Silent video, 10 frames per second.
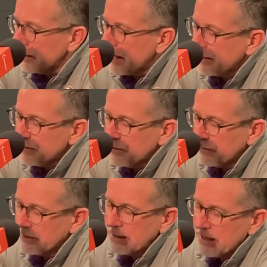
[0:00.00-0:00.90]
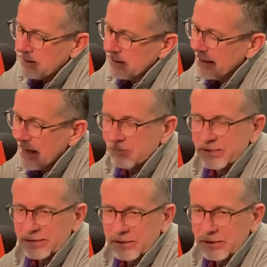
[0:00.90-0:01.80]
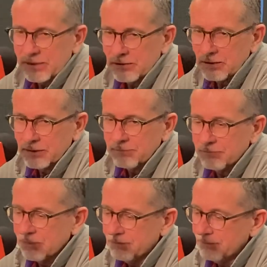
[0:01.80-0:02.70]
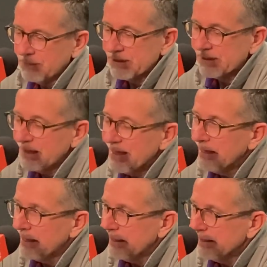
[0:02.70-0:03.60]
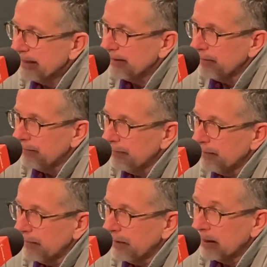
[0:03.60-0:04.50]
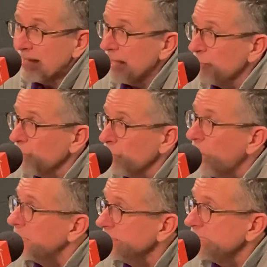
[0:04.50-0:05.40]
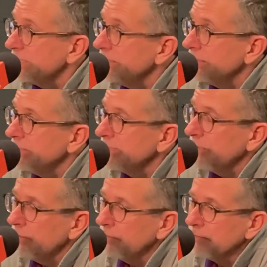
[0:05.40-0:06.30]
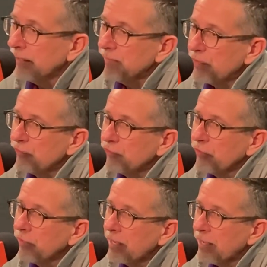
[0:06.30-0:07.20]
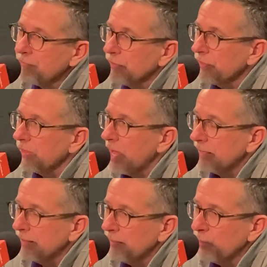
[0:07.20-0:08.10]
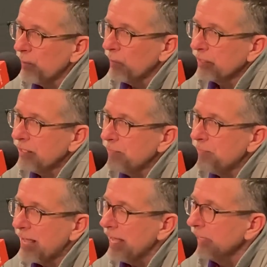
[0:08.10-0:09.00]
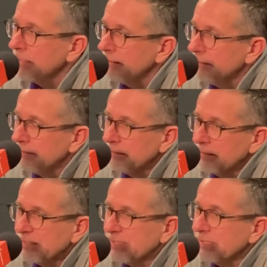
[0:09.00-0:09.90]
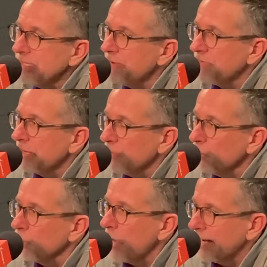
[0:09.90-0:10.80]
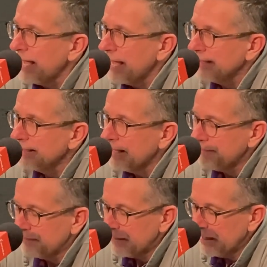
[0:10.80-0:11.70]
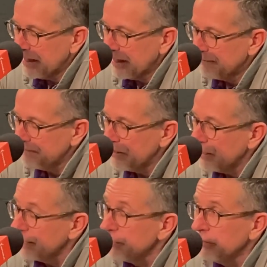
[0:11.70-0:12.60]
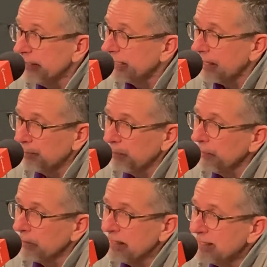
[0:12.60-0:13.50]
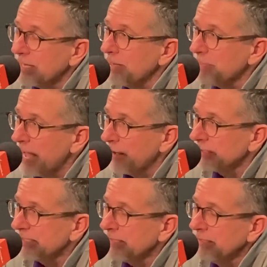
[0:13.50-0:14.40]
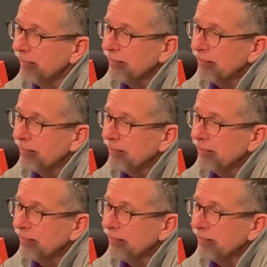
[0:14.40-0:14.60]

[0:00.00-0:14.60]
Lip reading: Yeah, you know, again, the games, this league is a game of runs, so I'm not sure I ever thought that we weren't going to make a significant run at them. Yeah, you know, I used a couple early timeouts